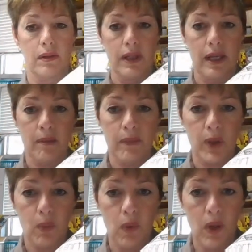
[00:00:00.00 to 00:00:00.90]

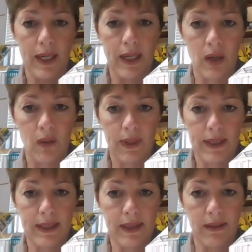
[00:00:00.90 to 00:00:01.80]
number 1
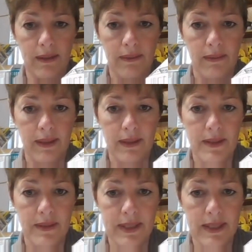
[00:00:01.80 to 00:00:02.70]
right there, and this
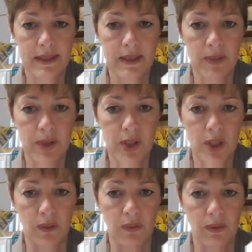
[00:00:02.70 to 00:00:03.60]
one says number
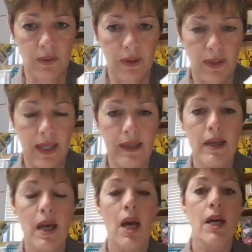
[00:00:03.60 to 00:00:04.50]
2. Okay,
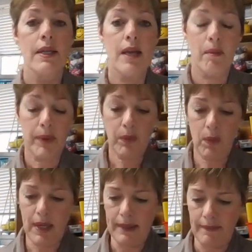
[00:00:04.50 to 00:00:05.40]
number
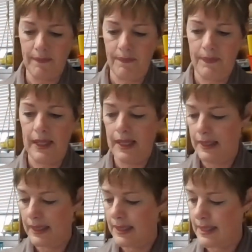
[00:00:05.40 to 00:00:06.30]
1,
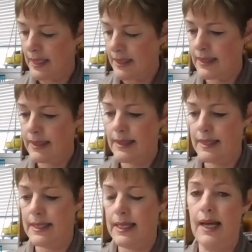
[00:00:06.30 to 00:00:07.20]
the sentence
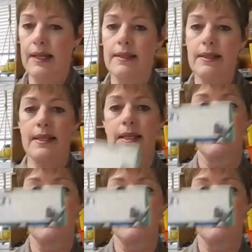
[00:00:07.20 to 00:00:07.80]
says